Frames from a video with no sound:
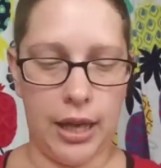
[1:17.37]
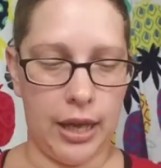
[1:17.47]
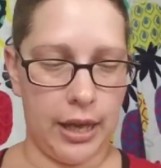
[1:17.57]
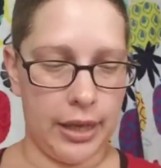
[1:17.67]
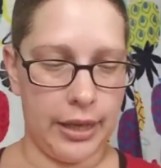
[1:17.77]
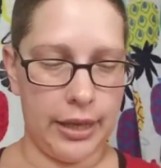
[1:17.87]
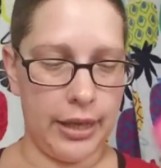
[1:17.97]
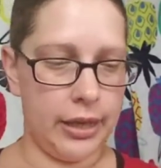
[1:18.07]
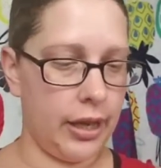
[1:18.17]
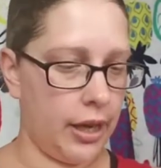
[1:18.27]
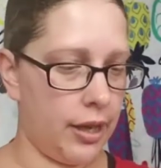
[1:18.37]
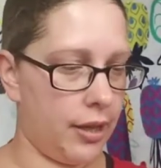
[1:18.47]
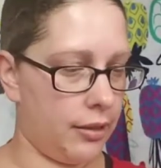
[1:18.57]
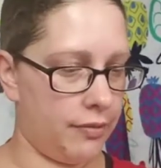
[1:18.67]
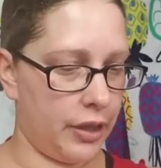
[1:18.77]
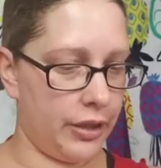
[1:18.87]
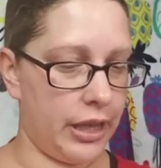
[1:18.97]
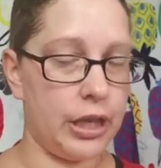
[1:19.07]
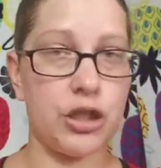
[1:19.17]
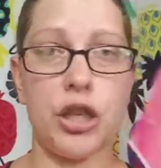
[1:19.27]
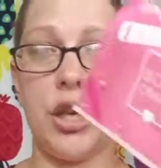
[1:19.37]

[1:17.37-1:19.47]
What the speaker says: I got variation